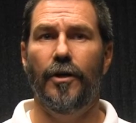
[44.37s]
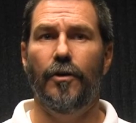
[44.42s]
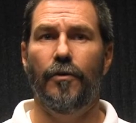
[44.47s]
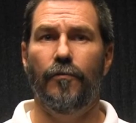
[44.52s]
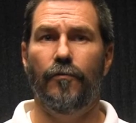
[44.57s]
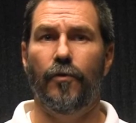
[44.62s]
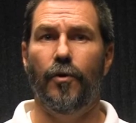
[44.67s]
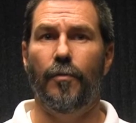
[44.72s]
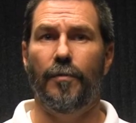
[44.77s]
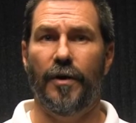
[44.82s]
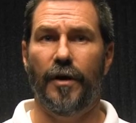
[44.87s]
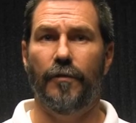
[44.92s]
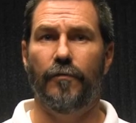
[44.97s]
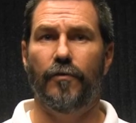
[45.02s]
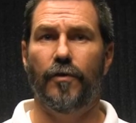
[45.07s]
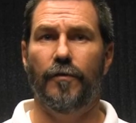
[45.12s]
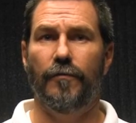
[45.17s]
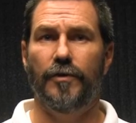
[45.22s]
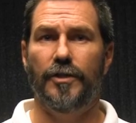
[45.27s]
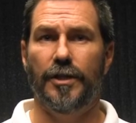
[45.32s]
Fort
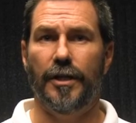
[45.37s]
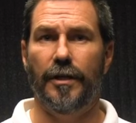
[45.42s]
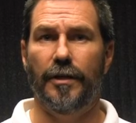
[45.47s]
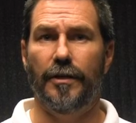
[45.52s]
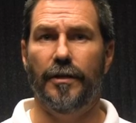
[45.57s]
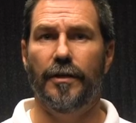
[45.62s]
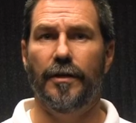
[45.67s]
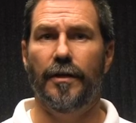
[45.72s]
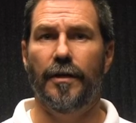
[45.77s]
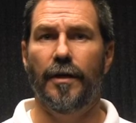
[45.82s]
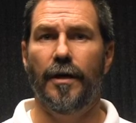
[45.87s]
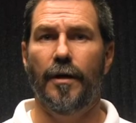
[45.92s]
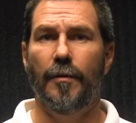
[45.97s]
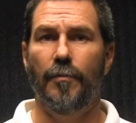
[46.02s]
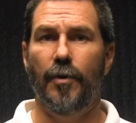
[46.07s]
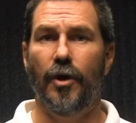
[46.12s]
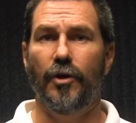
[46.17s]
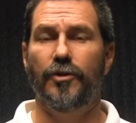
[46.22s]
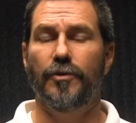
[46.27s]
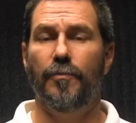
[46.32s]
Belvoir, Virginia,
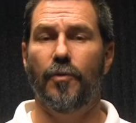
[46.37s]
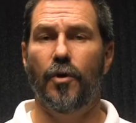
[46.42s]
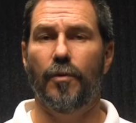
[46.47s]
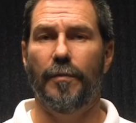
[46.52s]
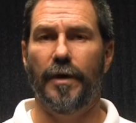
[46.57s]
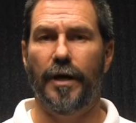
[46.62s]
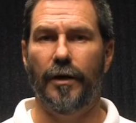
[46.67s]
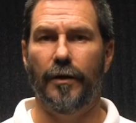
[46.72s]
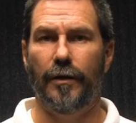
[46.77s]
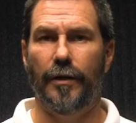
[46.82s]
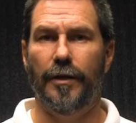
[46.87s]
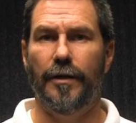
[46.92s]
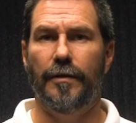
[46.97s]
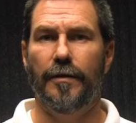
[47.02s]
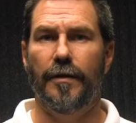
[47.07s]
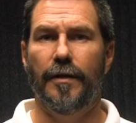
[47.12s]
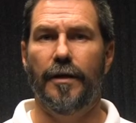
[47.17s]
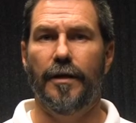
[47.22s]
Baltimore, Maryland,